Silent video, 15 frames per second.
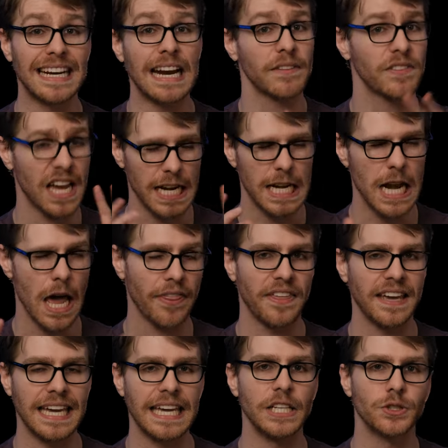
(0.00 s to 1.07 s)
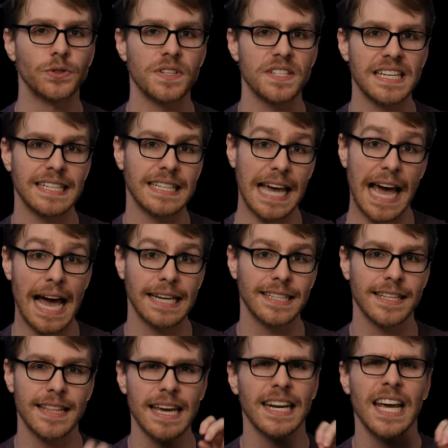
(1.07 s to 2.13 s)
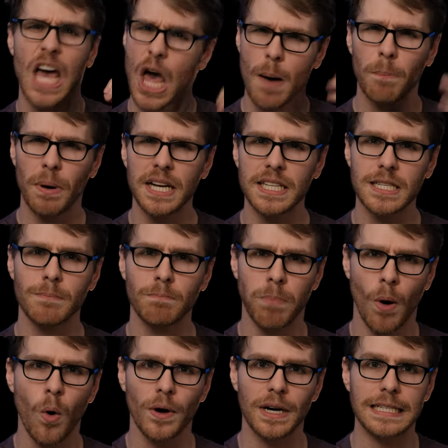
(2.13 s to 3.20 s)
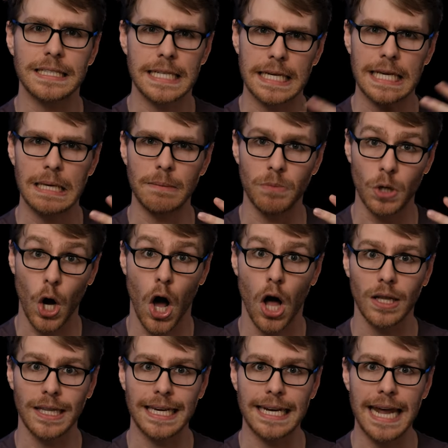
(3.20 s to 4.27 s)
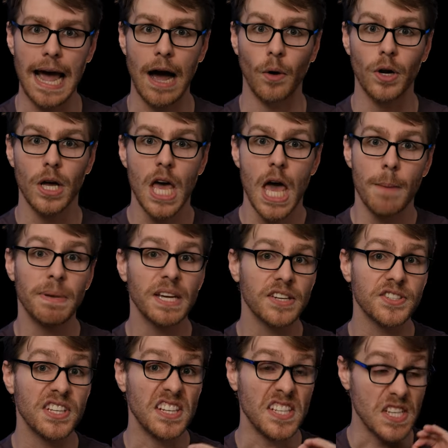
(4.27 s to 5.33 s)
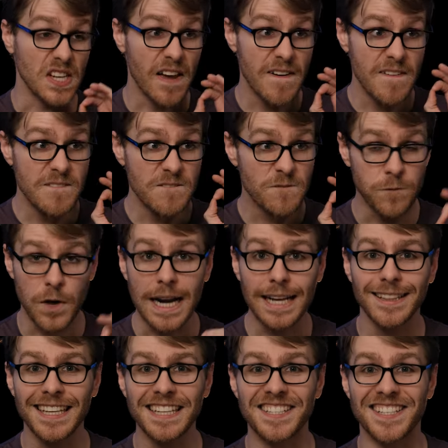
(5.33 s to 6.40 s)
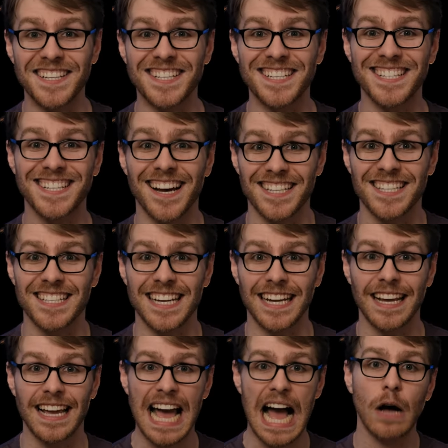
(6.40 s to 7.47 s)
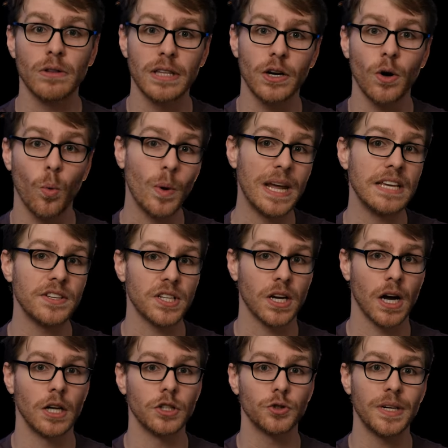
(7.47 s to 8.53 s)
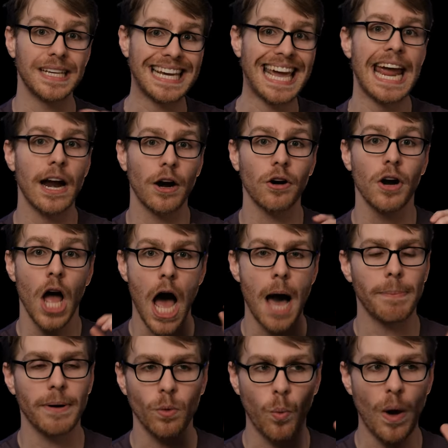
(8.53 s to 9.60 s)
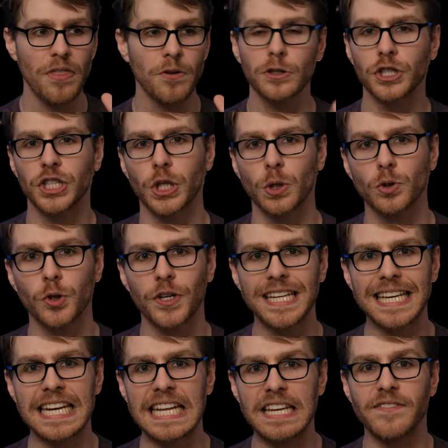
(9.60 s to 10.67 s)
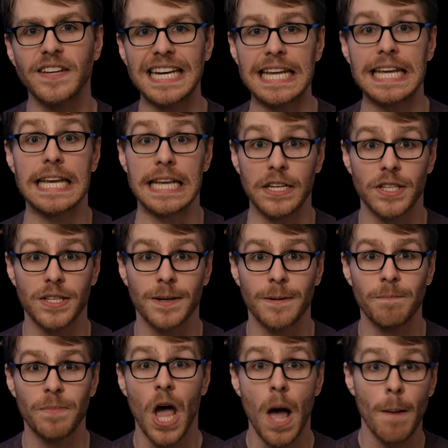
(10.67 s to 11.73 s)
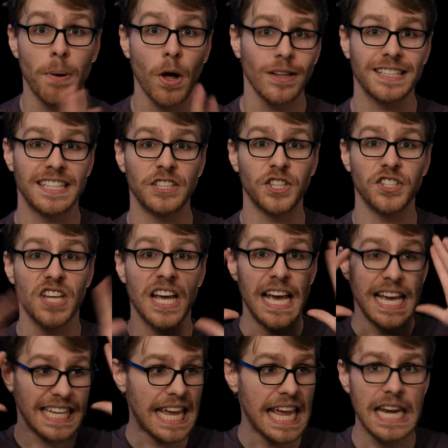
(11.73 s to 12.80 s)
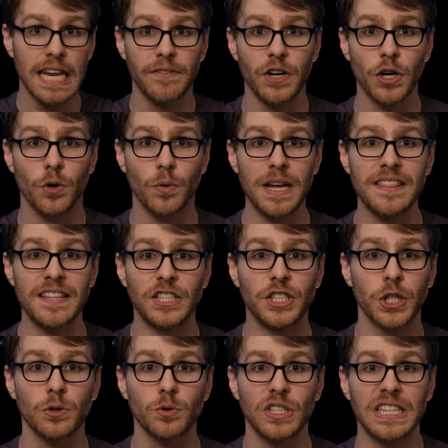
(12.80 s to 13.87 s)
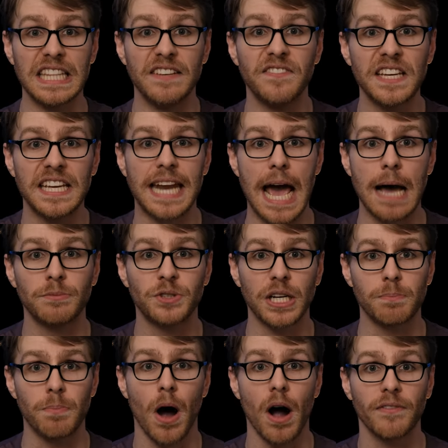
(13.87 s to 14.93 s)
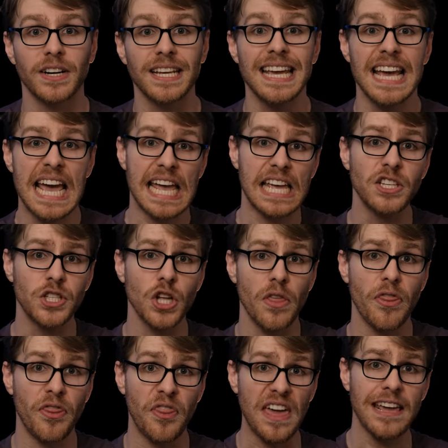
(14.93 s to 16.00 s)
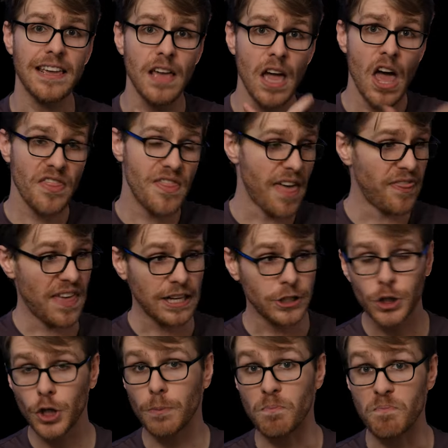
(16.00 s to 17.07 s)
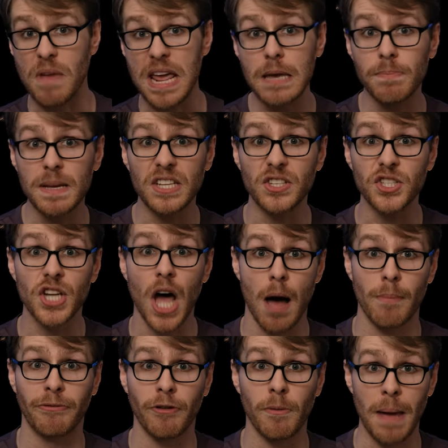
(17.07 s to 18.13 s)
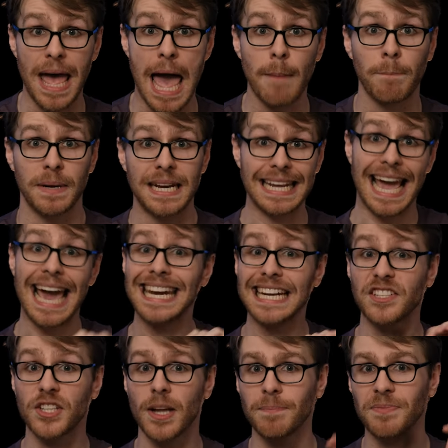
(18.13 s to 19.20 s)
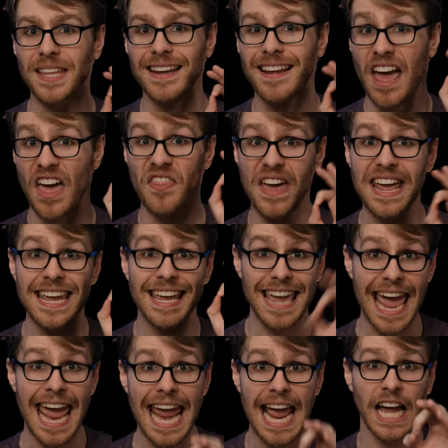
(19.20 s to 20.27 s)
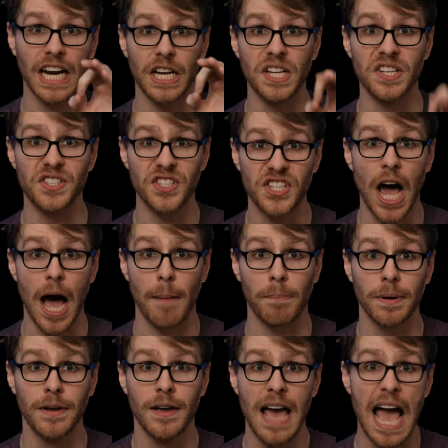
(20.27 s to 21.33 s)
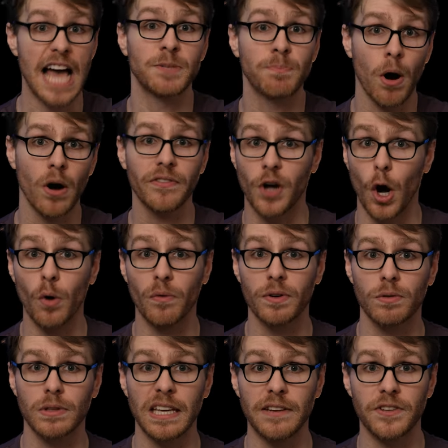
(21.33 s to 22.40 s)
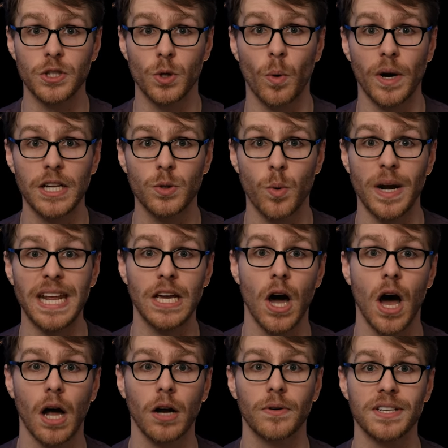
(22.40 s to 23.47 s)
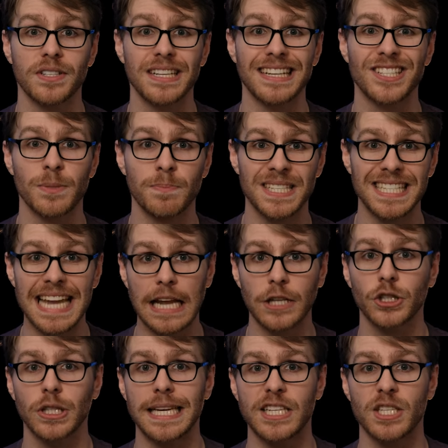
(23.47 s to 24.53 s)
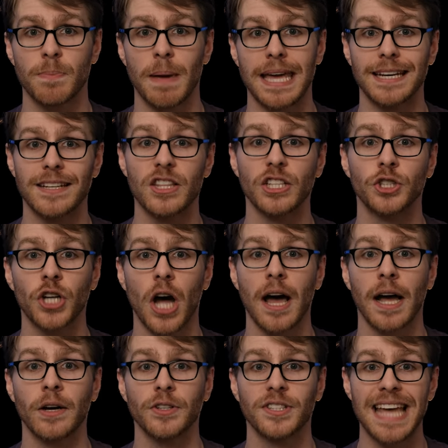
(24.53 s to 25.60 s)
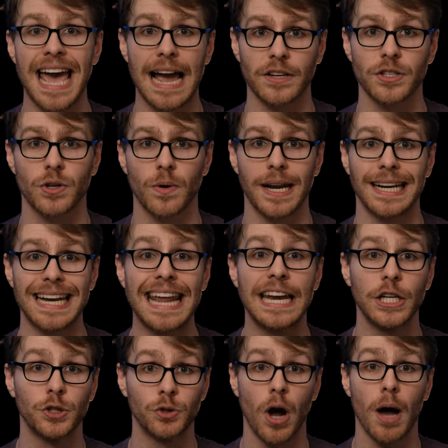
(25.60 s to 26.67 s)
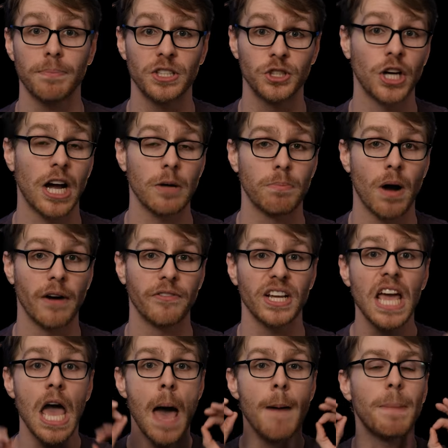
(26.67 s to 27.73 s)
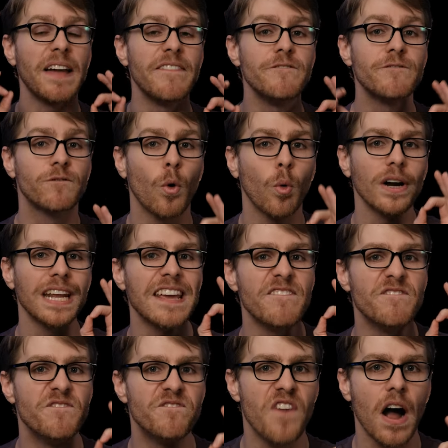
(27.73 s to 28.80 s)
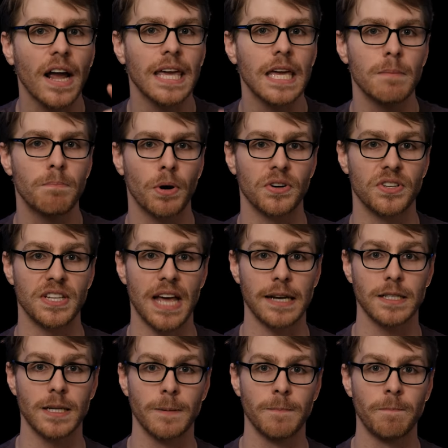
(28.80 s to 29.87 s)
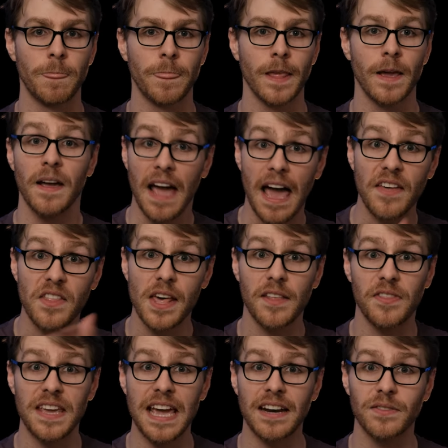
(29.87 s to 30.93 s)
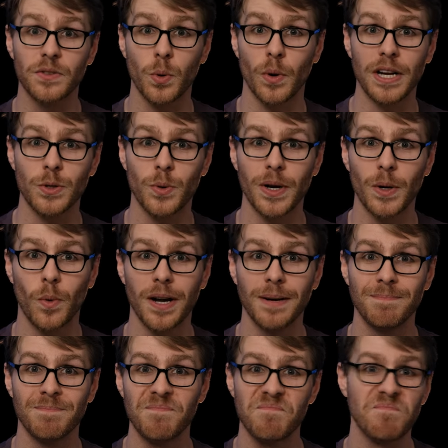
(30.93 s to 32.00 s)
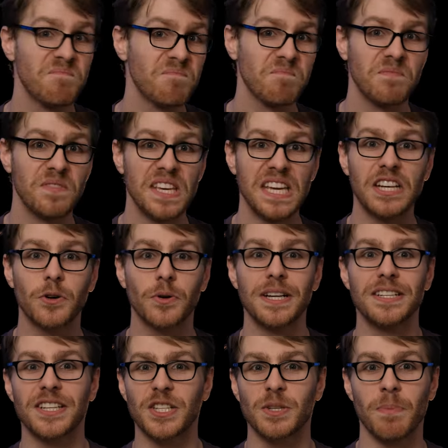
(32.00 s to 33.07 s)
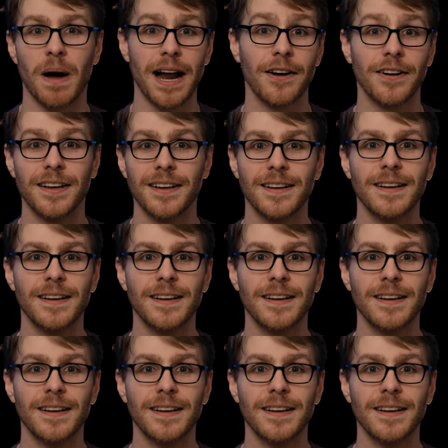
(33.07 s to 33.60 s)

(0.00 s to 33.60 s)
and I've got nothing interesting to add to that, but it's important to keep calling it out because it is frankly disgusting how little we as a country care about whether children can even eat. Politicians can't even agree that children living in abject poverty is a thing that they should maybe stop from happening, and it's something they can stop. As part of COVID relief in 2020, Congress substantially expanded the child tax credit, and it dropped child poverty by 40 fucking percent. And then at the end of 2021, the increase expired.